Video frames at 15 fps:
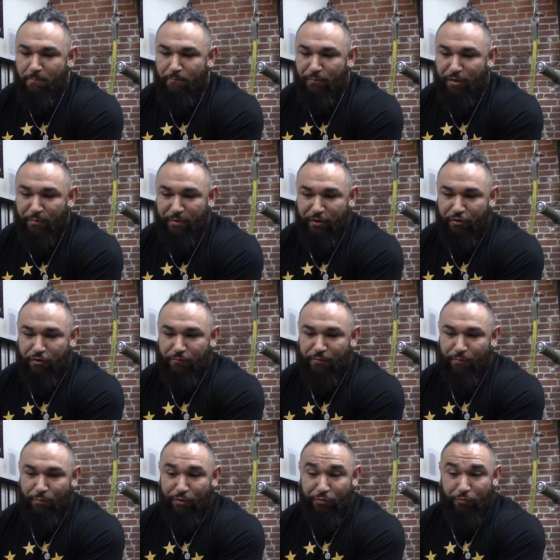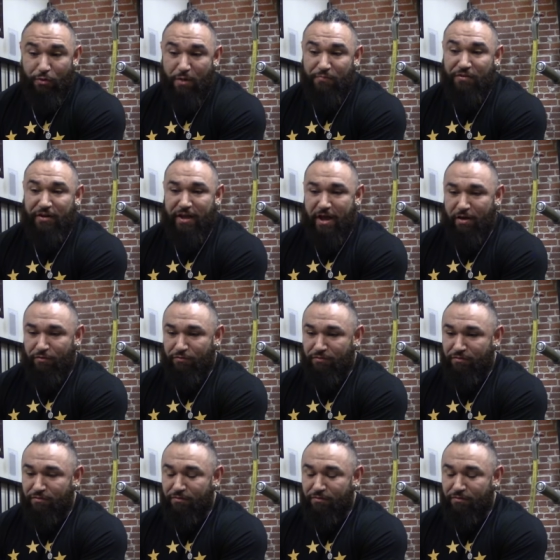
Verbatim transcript: Me and my girlfriend went through ups and downs.